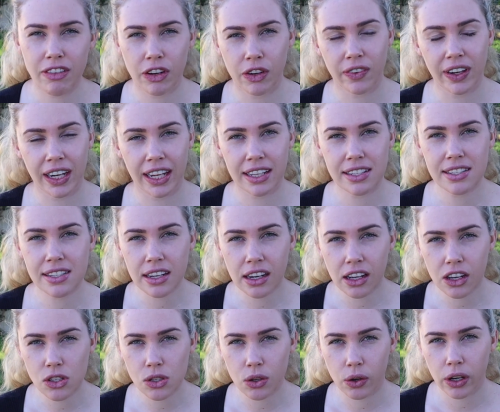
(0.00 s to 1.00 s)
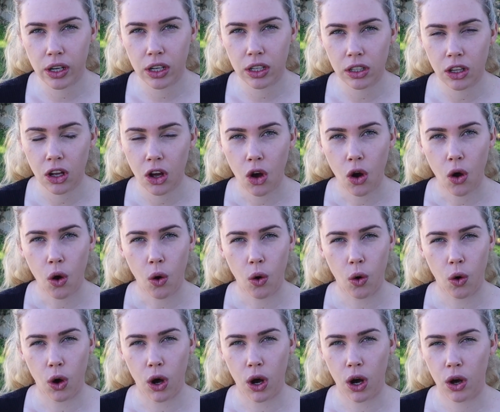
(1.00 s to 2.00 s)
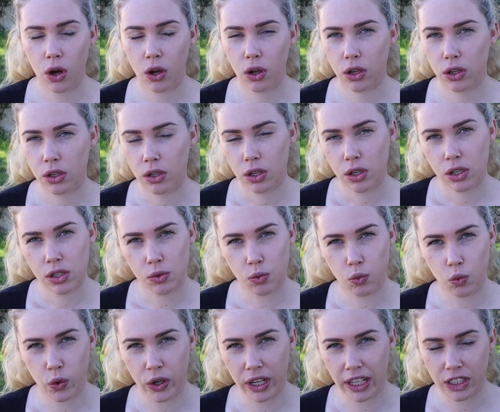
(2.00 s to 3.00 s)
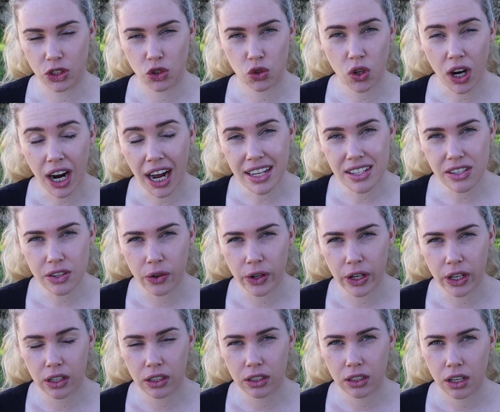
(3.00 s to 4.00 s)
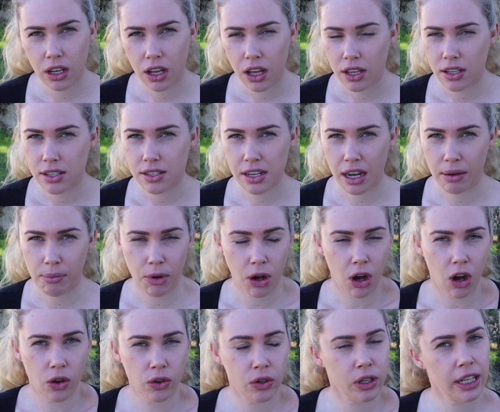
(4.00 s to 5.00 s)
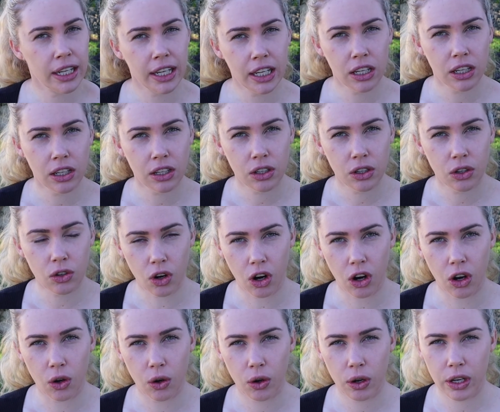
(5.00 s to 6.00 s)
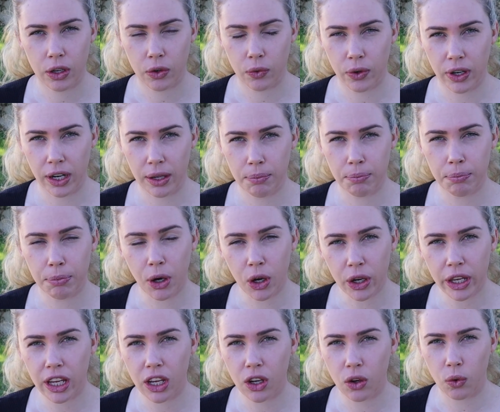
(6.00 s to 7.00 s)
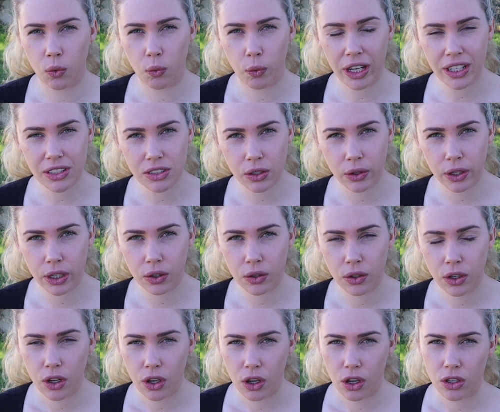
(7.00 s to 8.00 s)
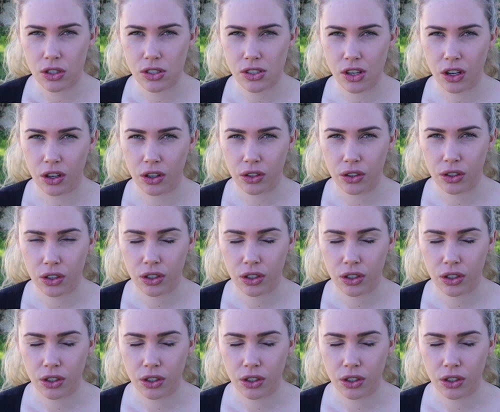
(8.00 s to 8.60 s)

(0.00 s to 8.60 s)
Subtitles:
in really acidic soil or really dry soil. Some only grow in really boggy or wet soil. So